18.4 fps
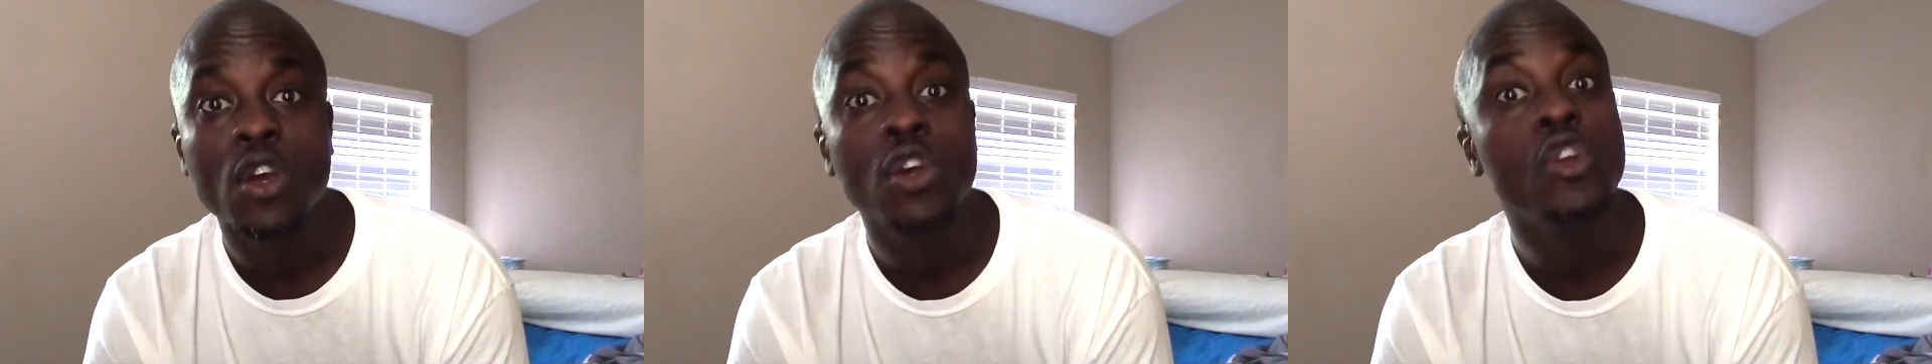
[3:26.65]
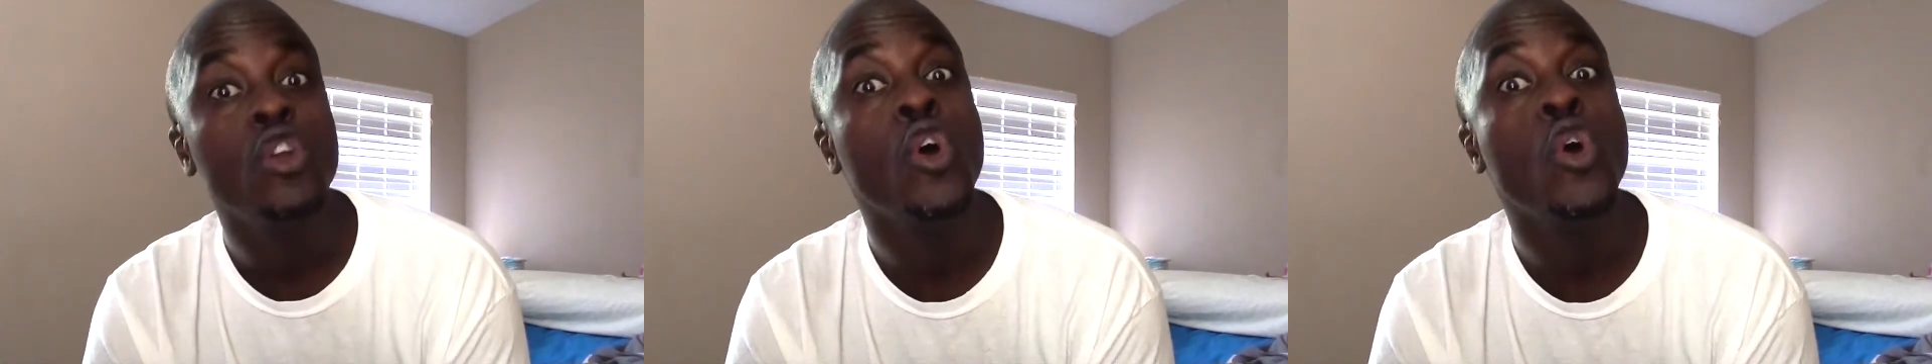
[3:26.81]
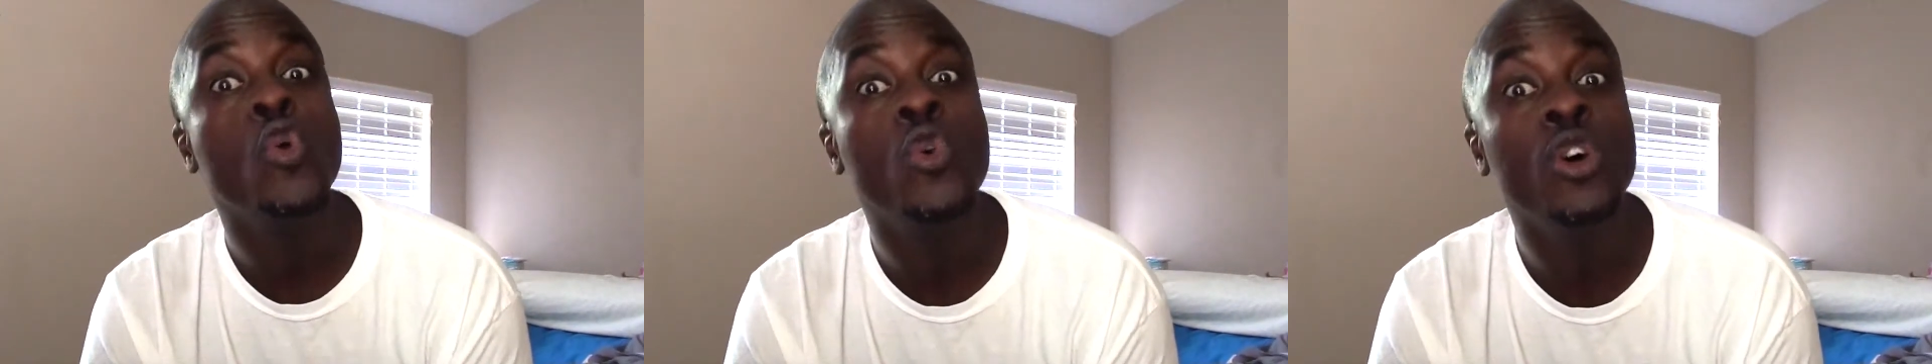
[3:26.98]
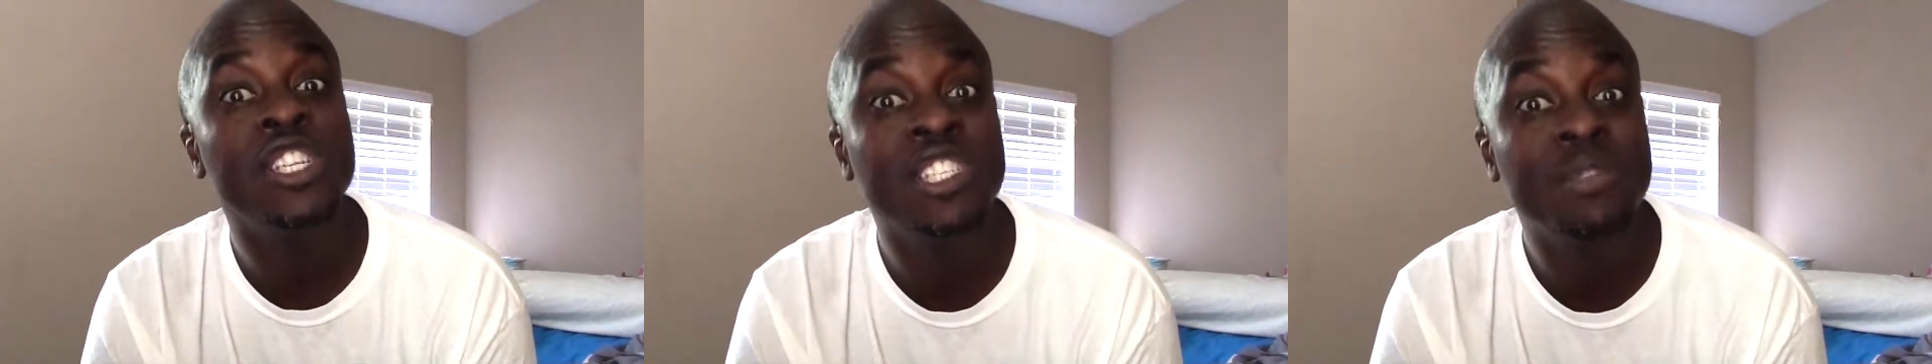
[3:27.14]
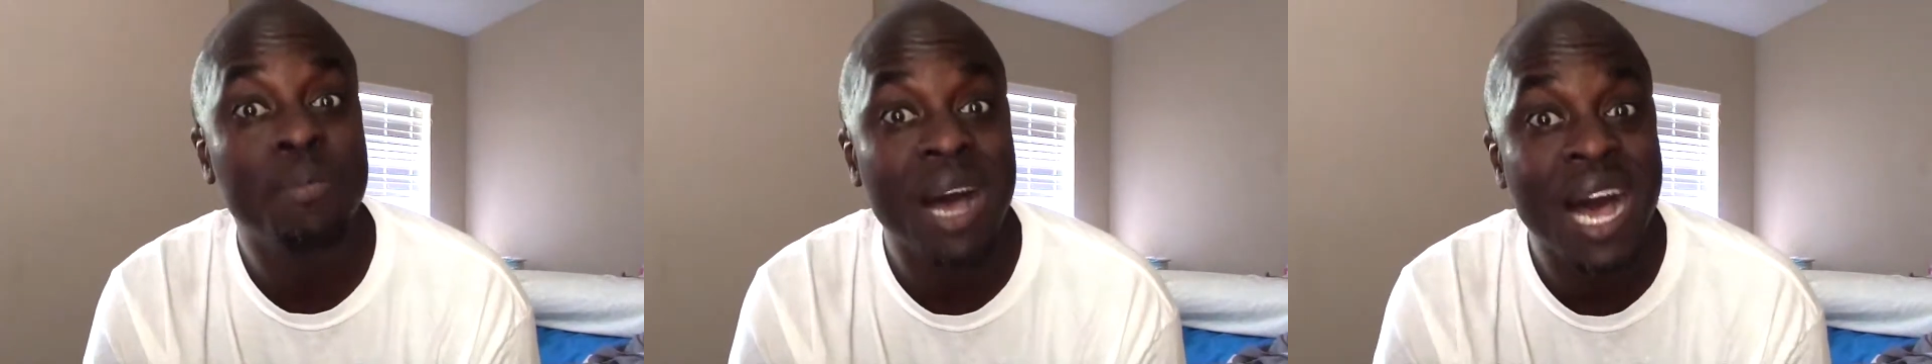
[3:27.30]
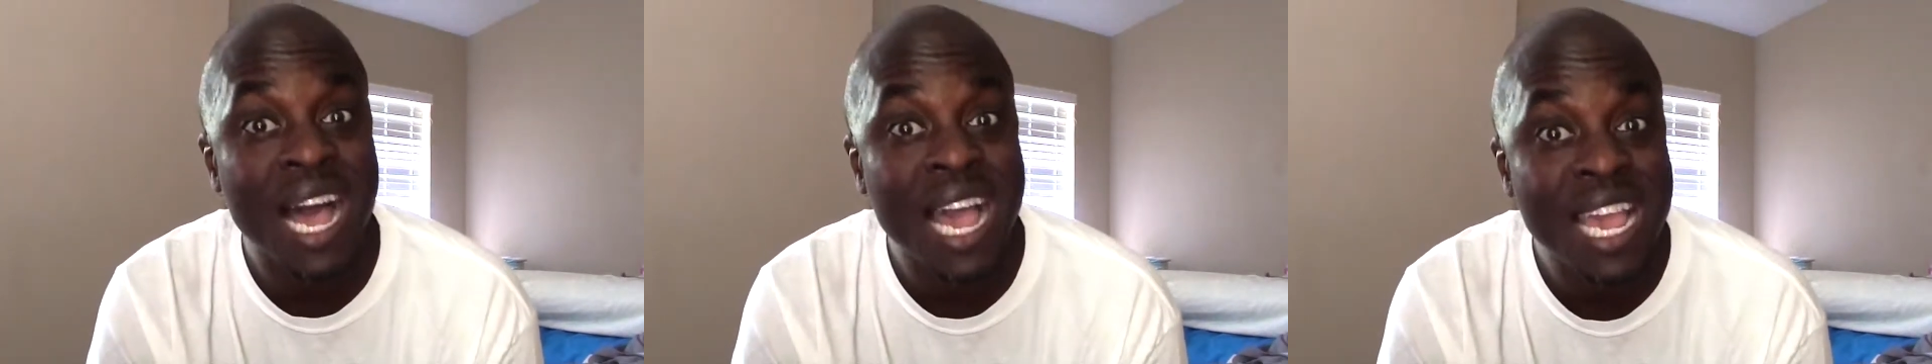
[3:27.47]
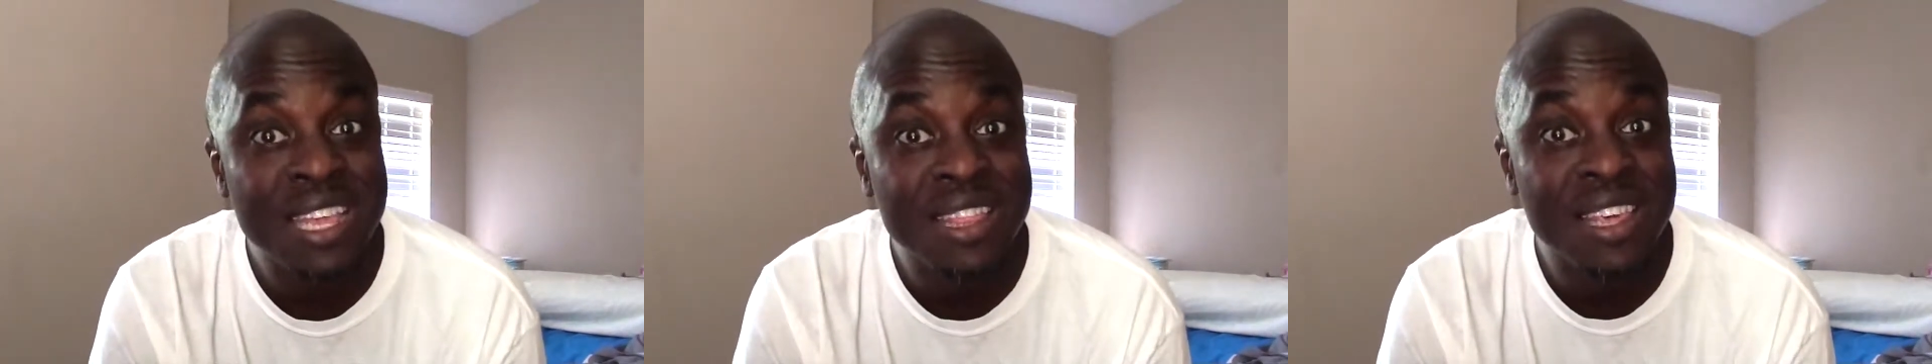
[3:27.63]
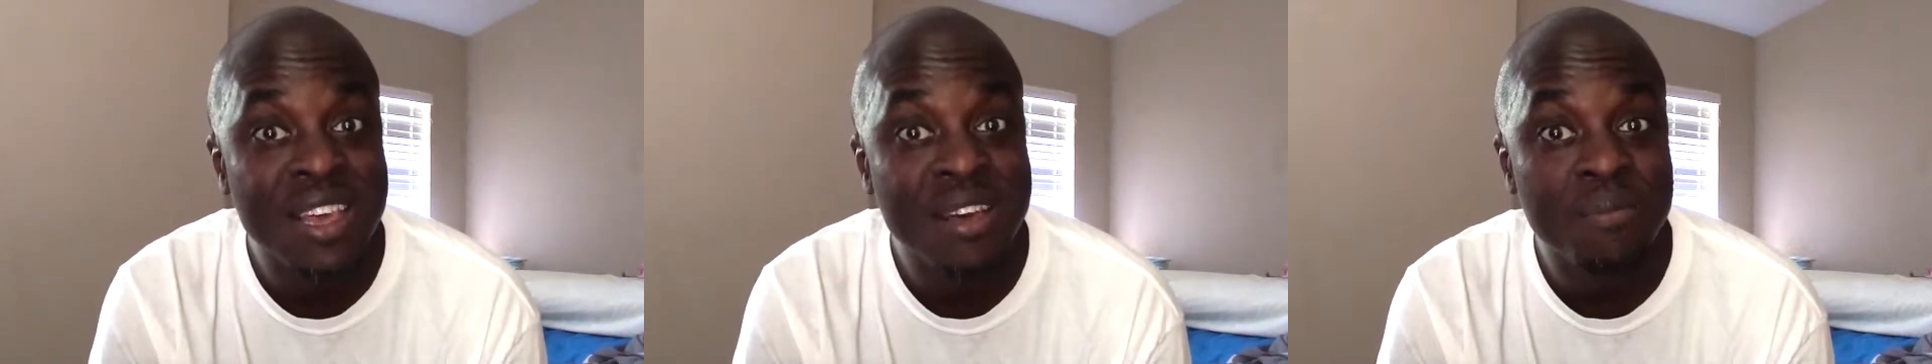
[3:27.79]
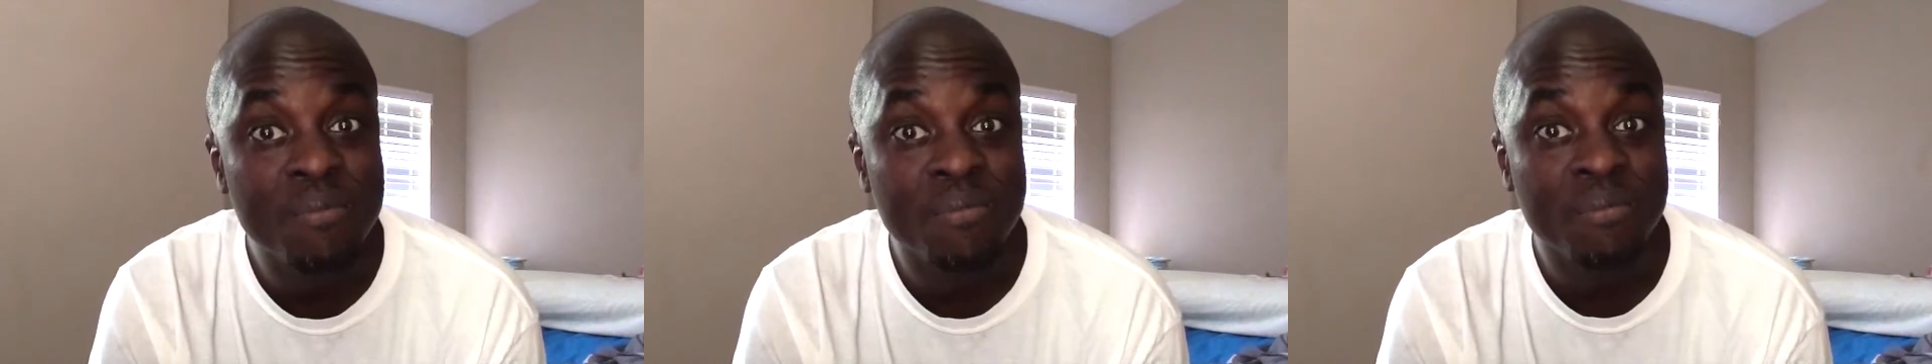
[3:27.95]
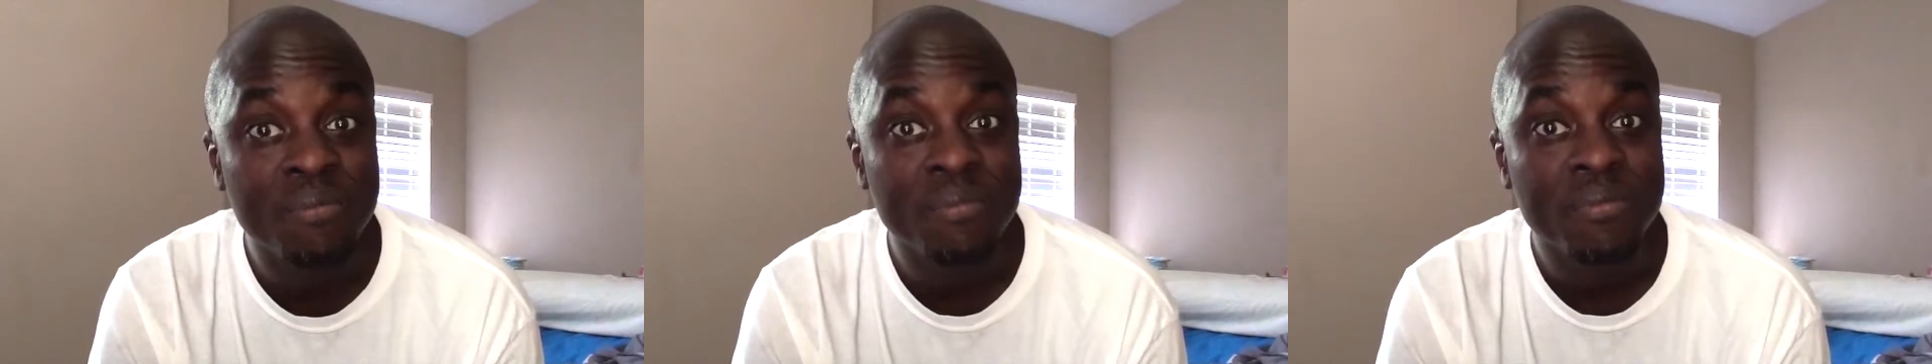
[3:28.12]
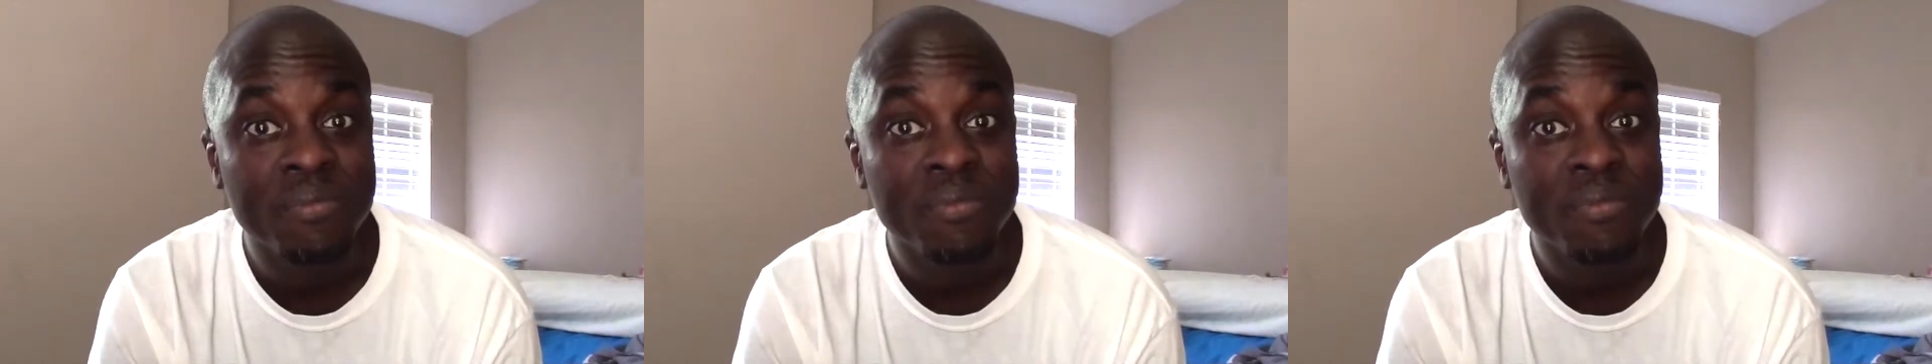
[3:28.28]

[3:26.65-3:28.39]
No one's buying them.